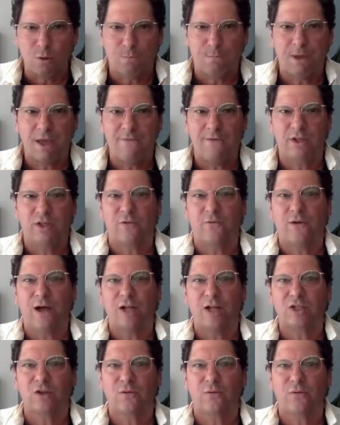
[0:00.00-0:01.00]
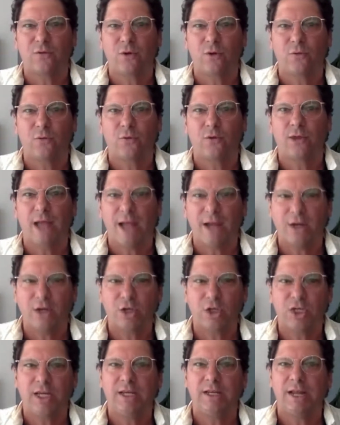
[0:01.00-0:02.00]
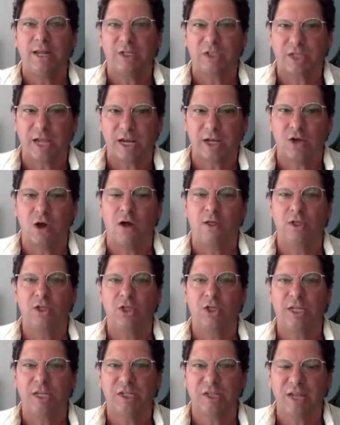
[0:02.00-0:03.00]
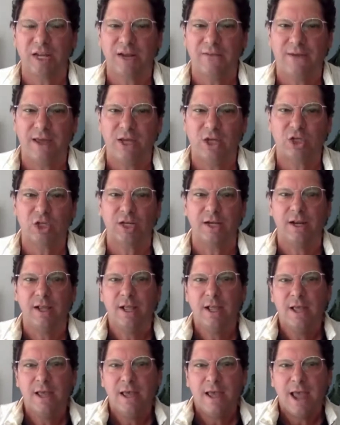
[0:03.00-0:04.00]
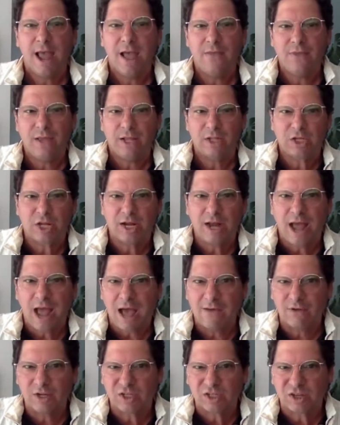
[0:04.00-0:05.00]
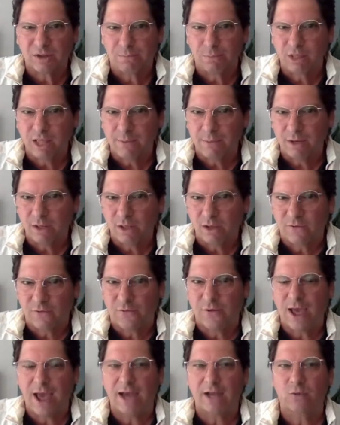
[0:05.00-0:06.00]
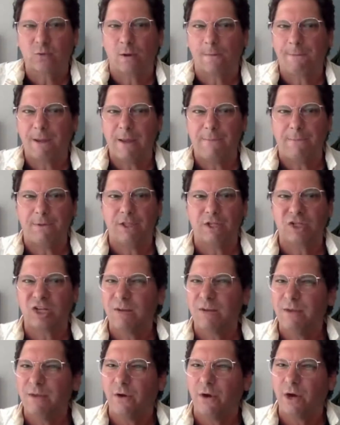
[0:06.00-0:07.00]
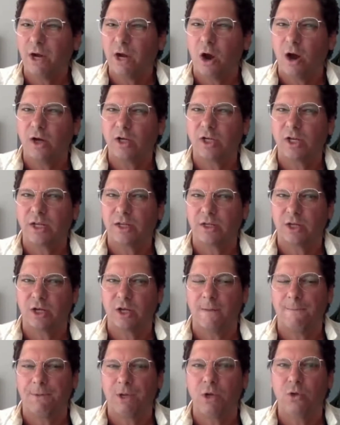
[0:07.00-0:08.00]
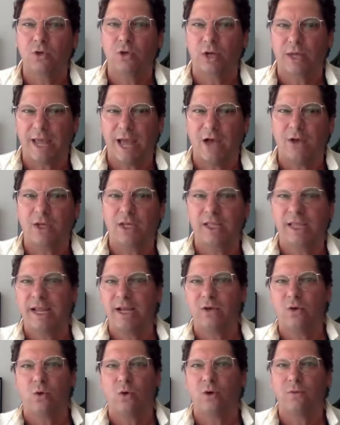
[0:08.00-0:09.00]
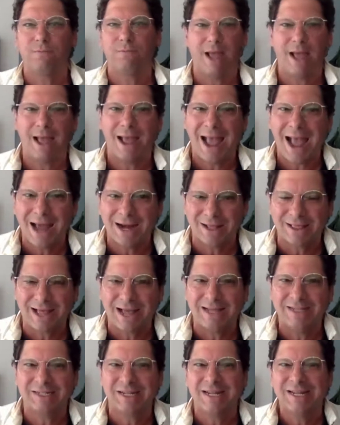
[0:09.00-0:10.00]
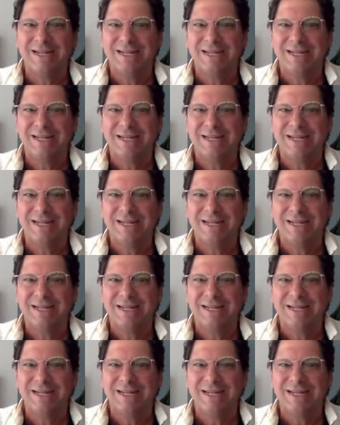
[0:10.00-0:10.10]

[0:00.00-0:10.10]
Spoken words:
pivot to fossil fuel-free energy, its technology, its innovation. And it's going to have a subliminal effect where it's going to be very hard to compute or calculate or analyze